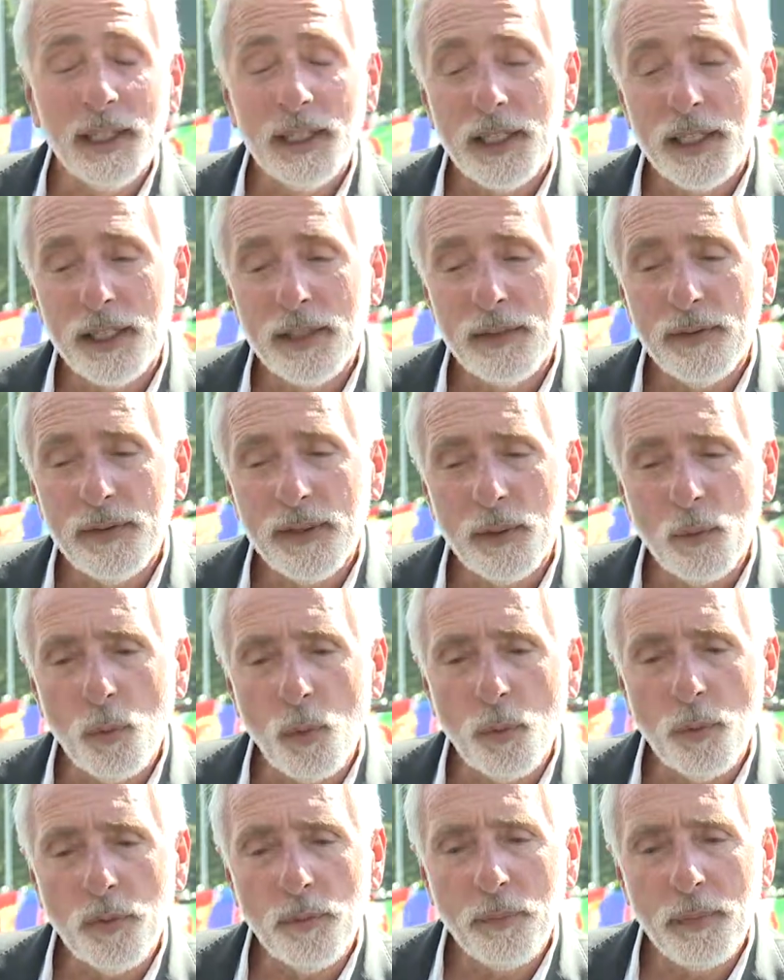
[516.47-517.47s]
And I think
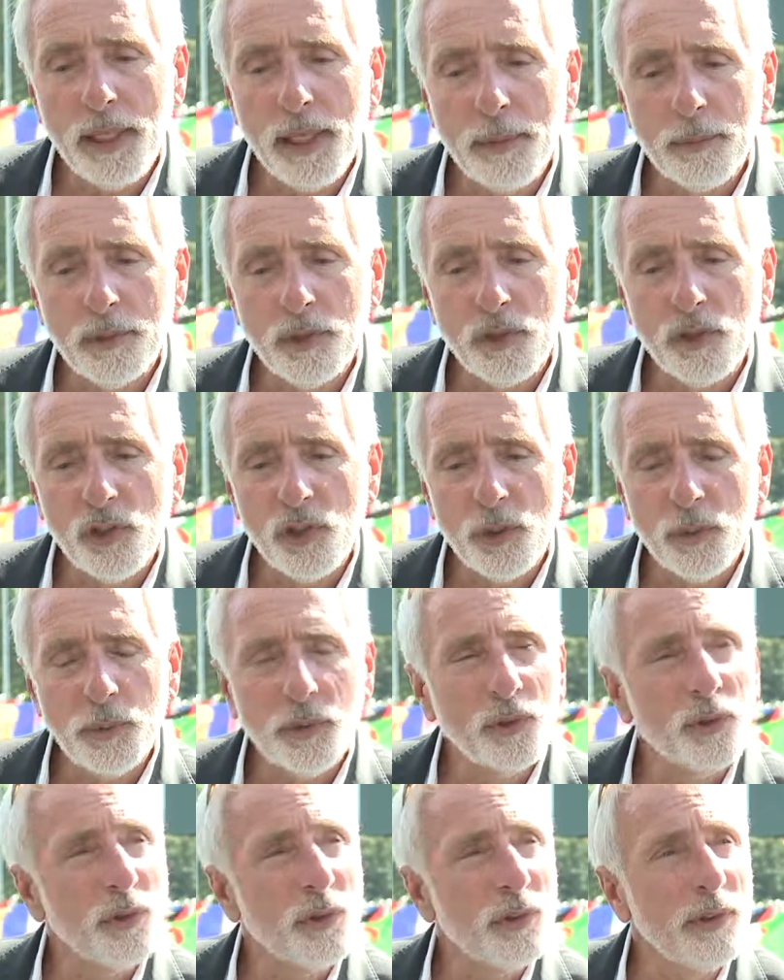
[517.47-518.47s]
what we've been able to do
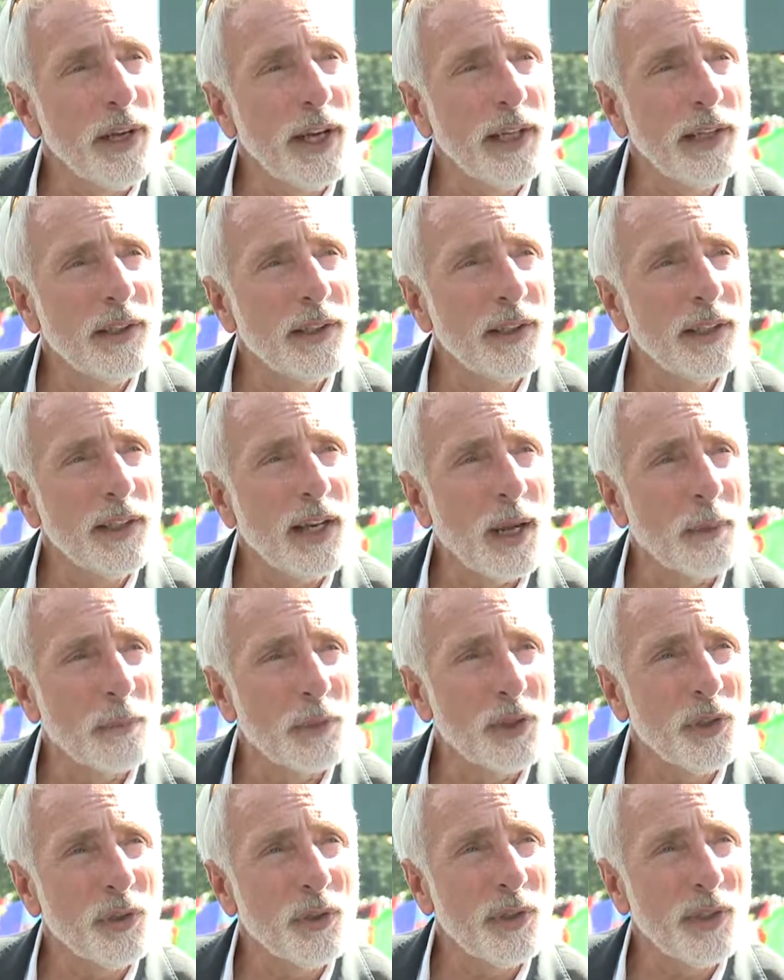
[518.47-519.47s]
is create an
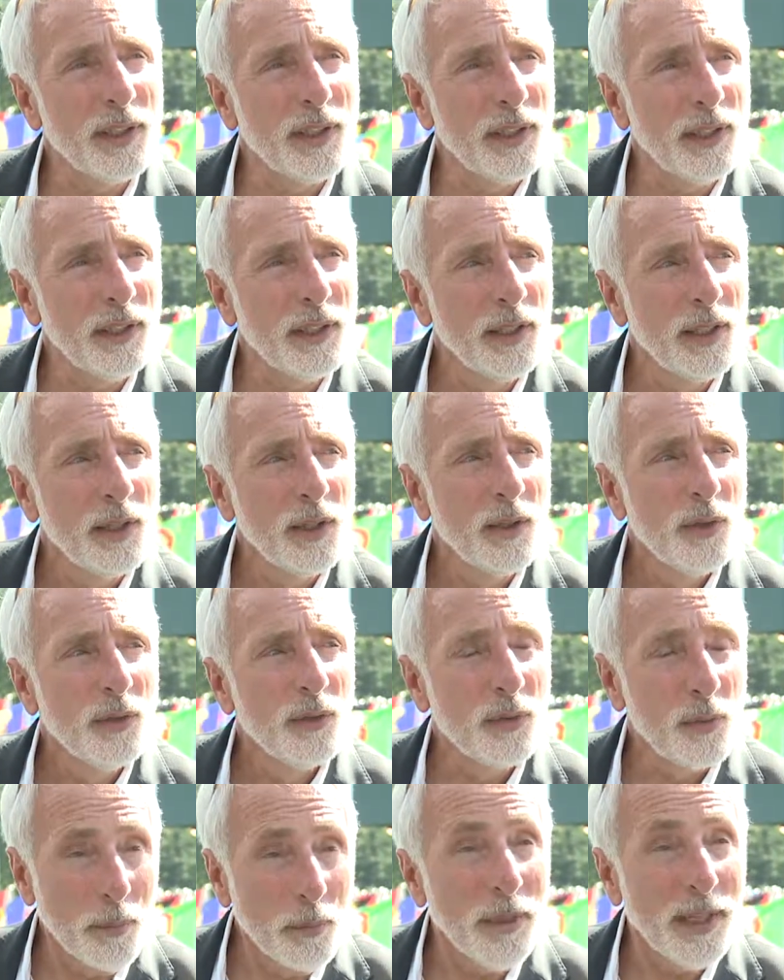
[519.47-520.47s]
opportunity
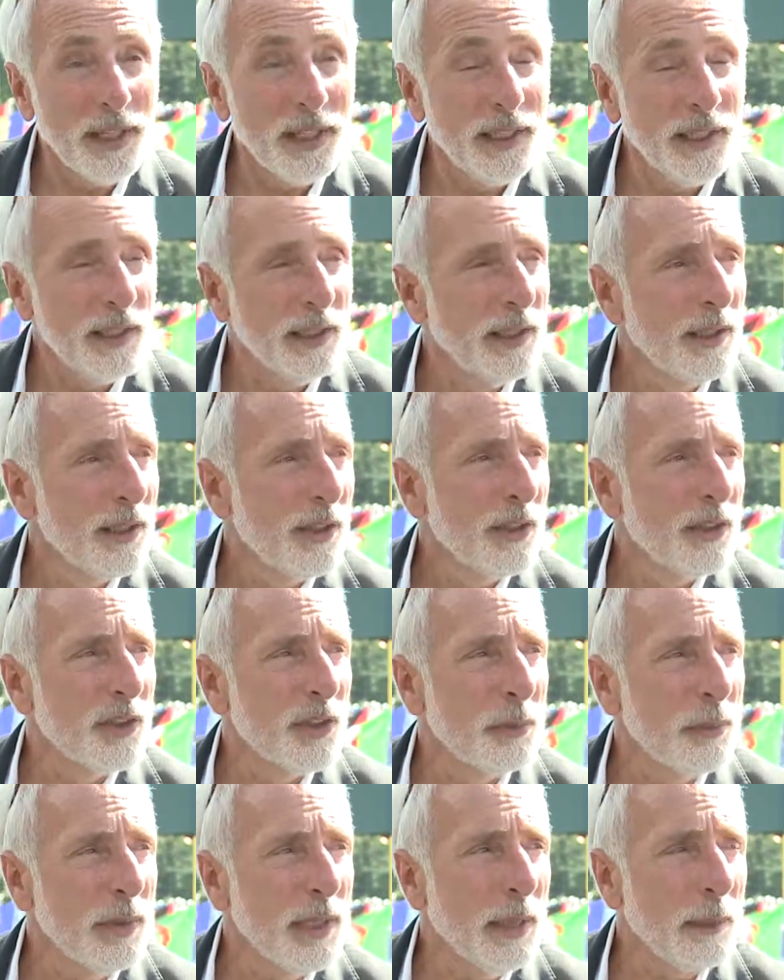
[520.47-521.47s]
for me
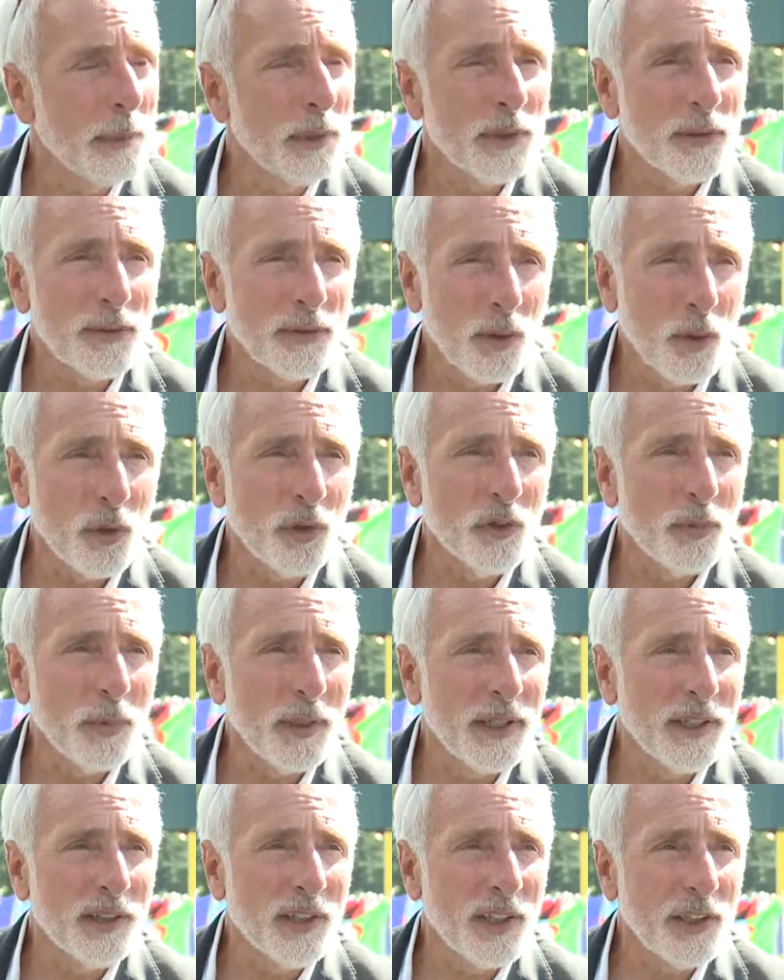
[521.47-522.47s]
to be able to focus
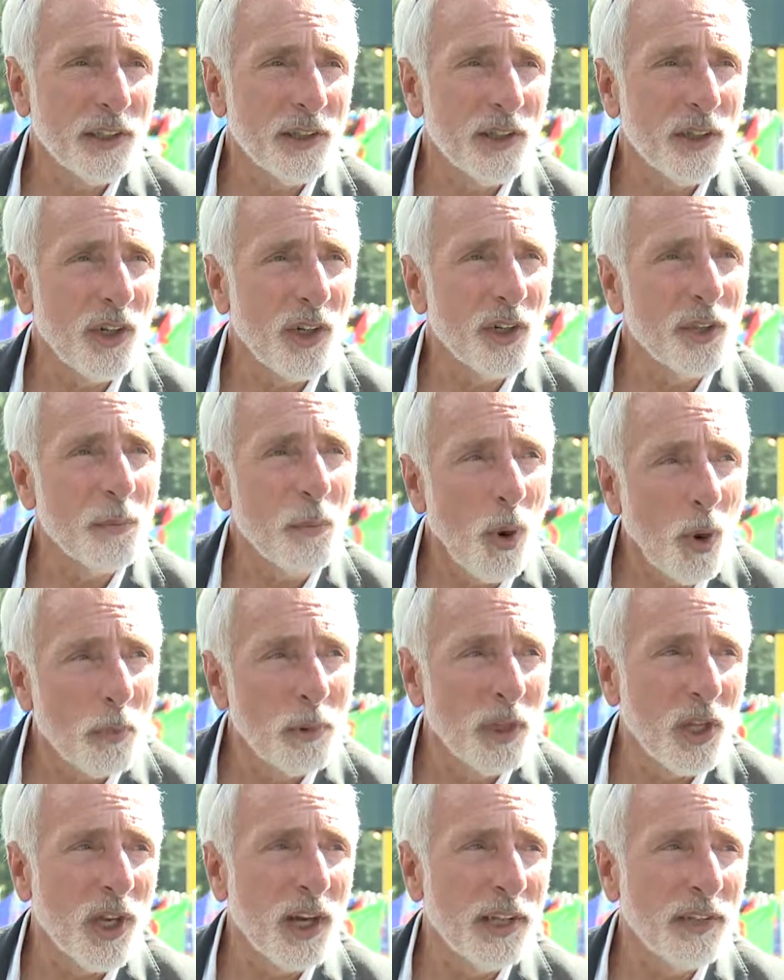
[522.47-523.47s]
my attention on
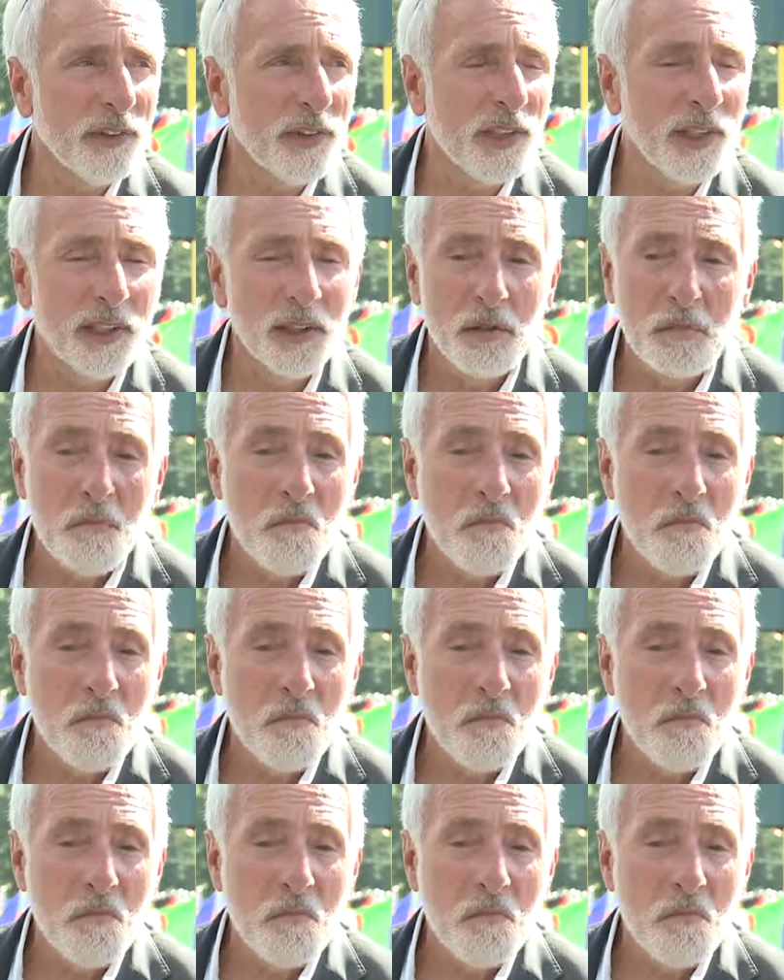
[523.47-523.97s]
mobilizing